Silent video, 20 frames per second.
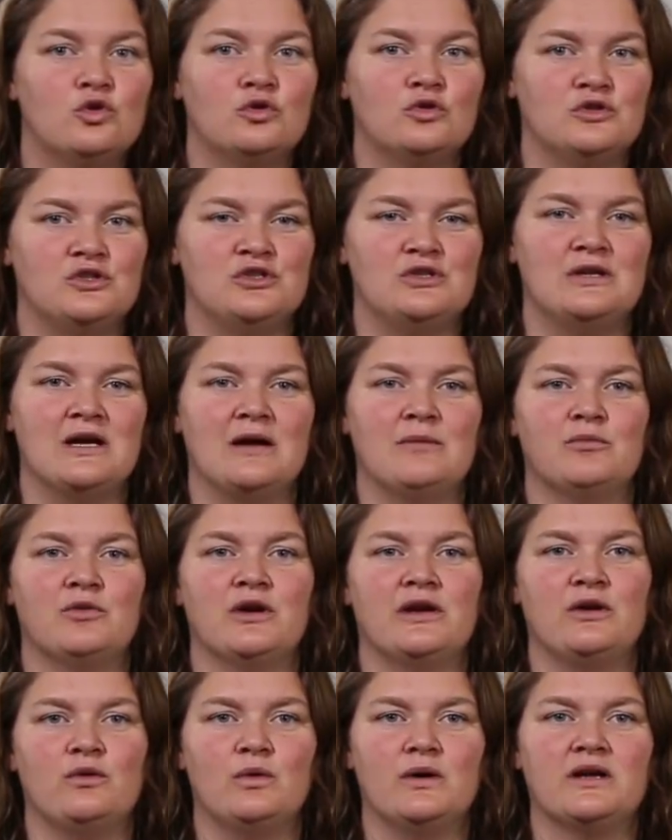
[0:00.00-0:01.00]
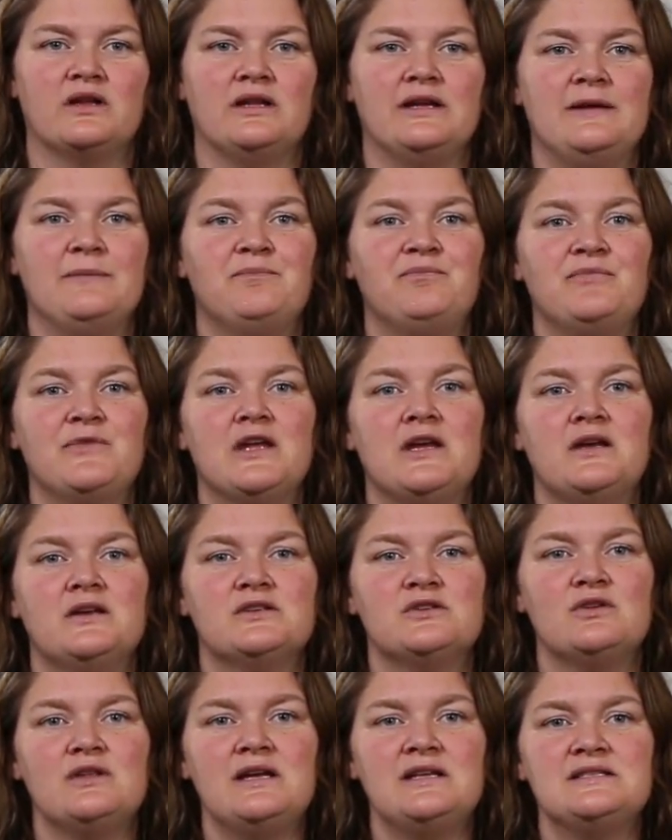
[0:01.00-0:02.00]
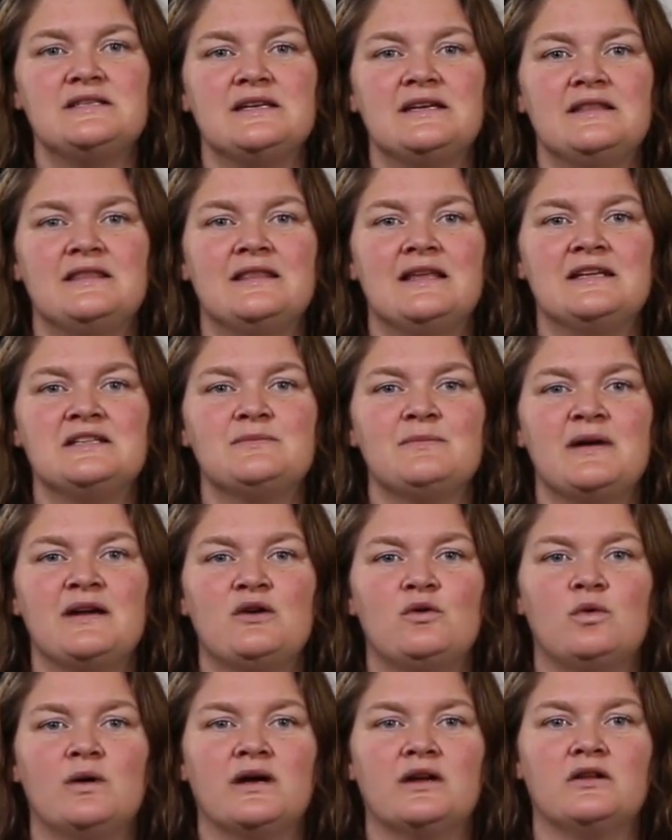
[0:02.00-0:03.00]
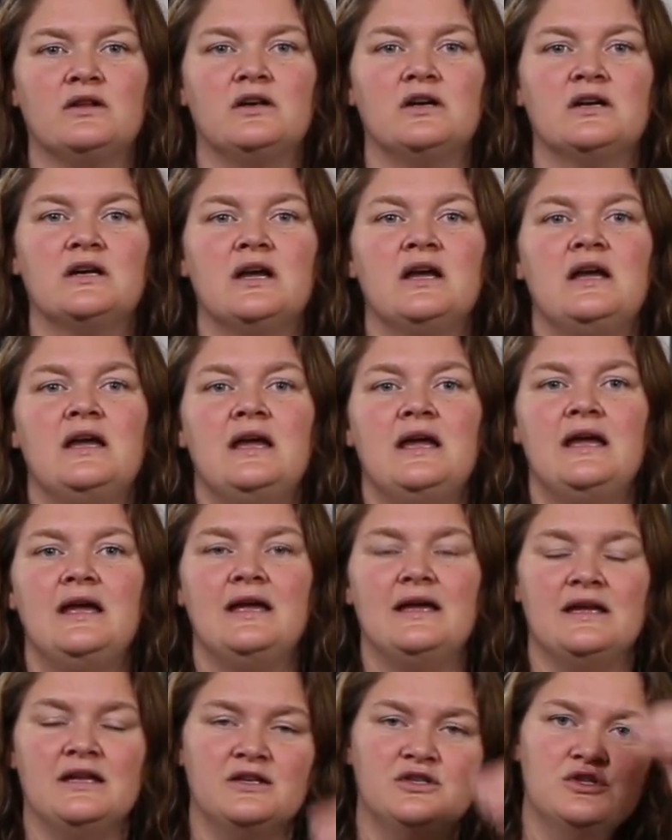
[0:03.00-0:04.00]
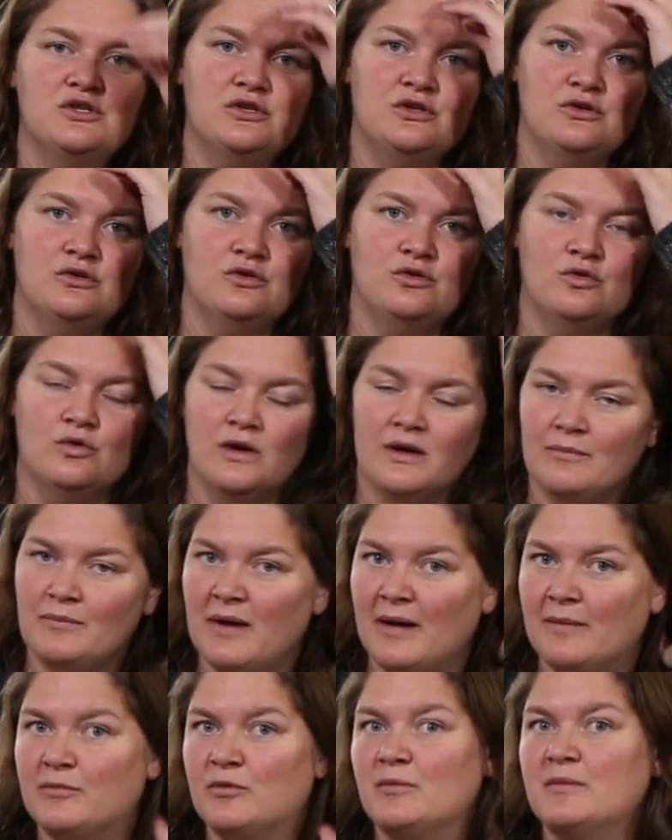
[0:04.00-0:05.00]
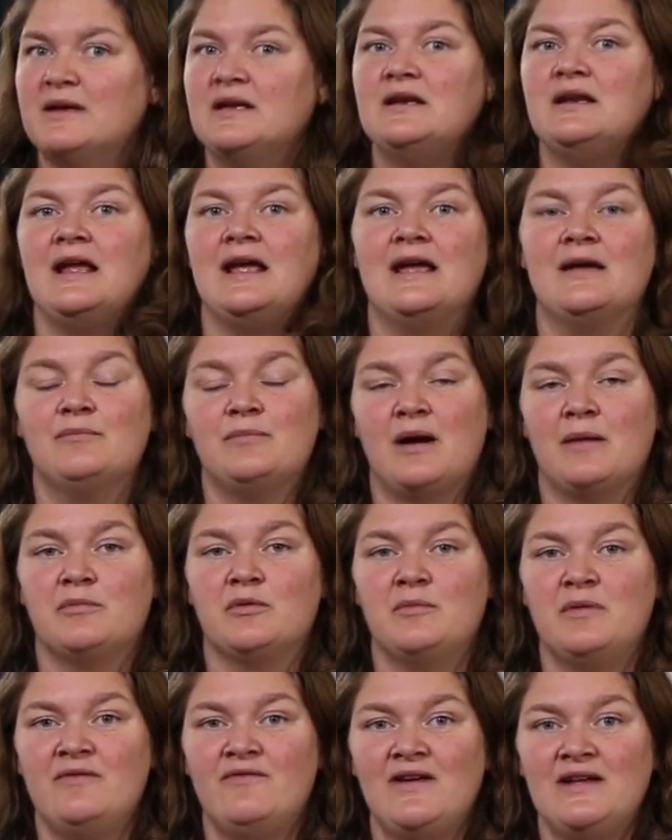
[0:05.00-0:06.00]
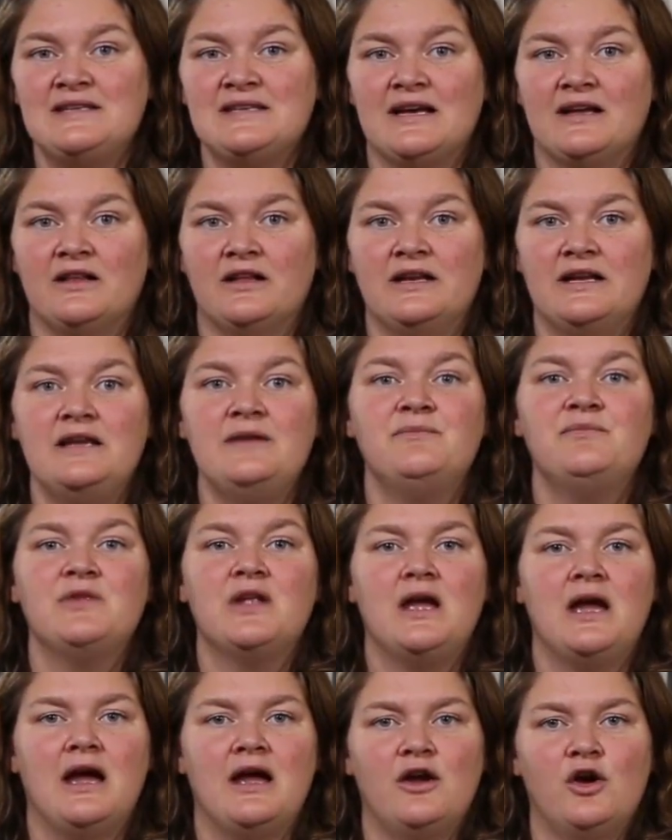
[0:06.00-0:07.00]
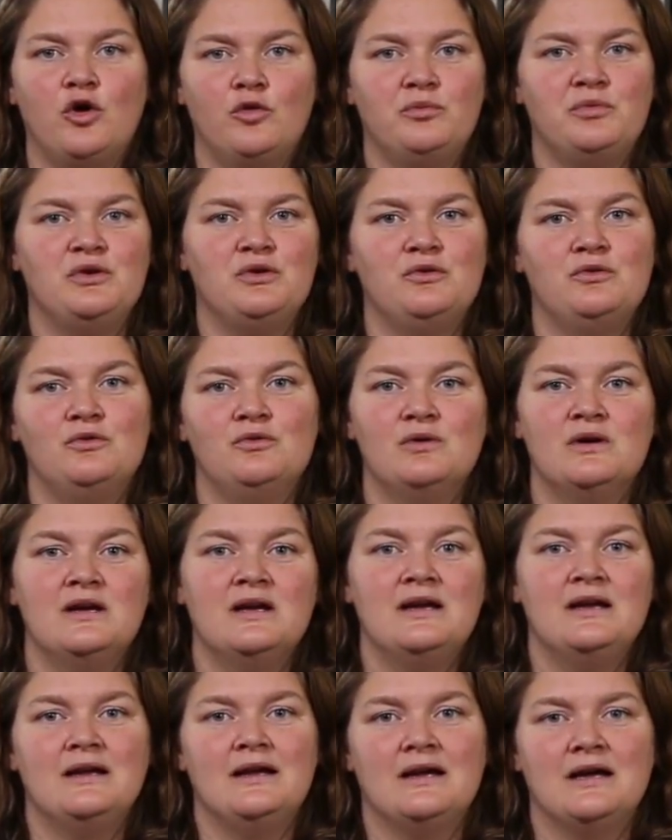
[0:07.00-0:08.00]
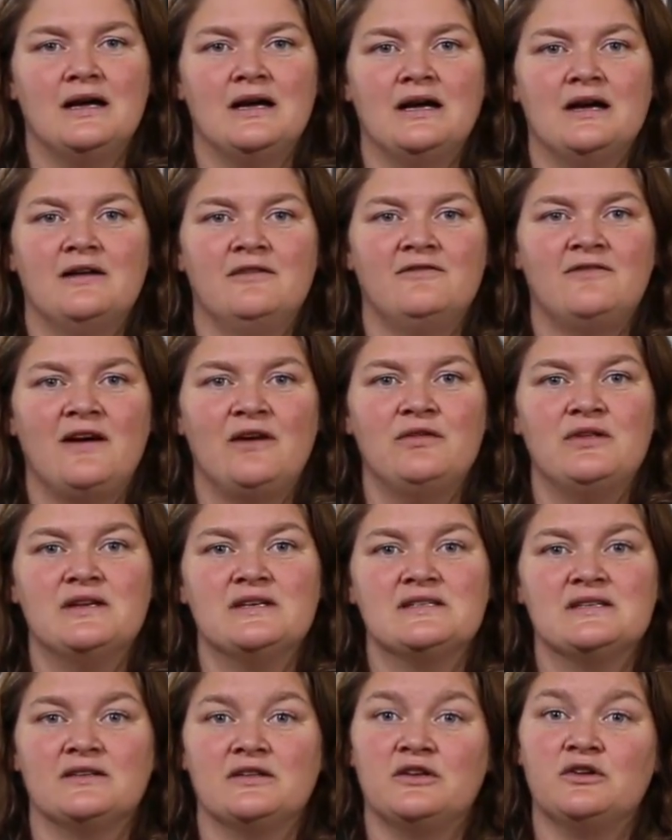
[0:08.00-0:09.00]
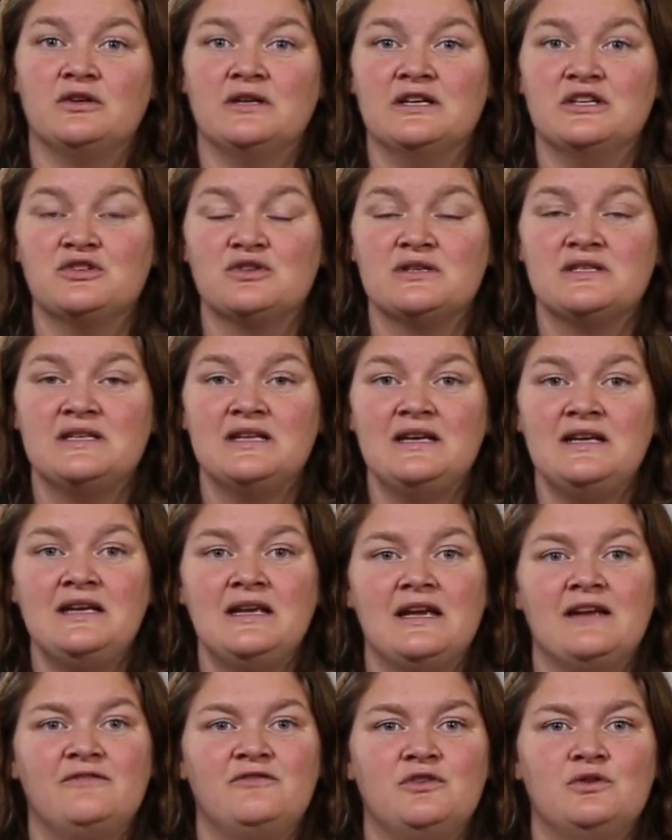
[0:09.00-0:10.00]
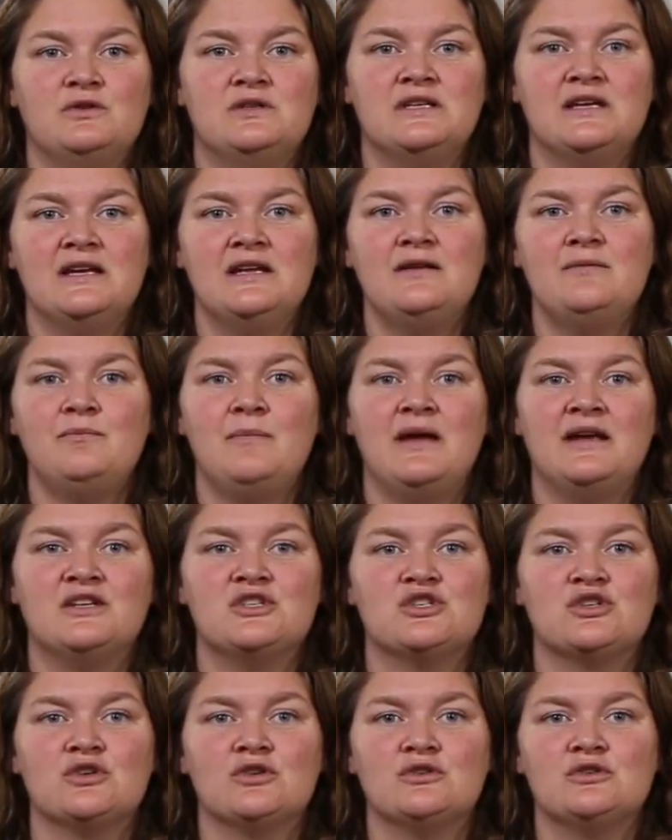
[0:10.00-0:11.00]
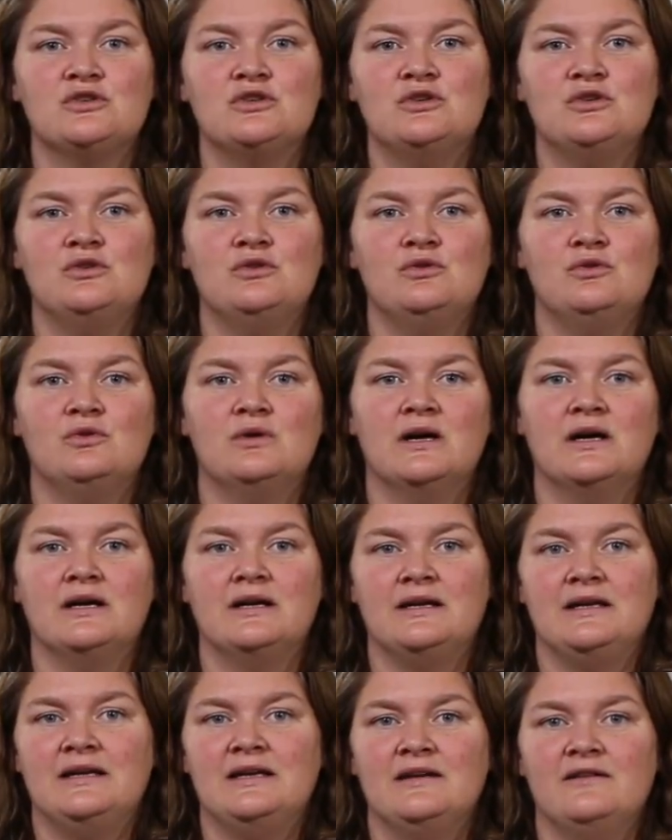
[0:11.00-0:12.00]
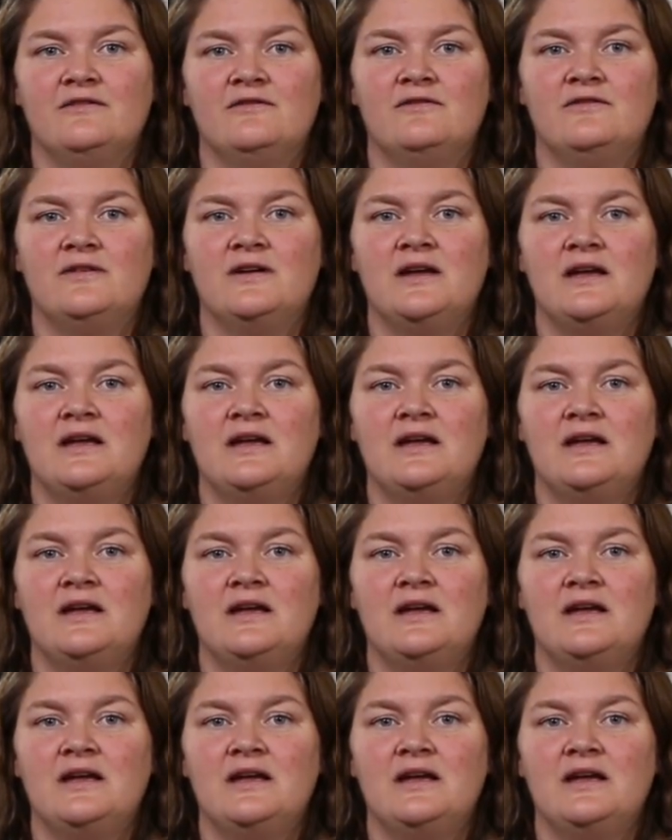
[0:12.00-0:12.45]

cools you down pretty quickly. So that's it. That's my quick look into Peppermint and Peppermint Vitality. I hope you found this a little interesting. If you did, make sure to give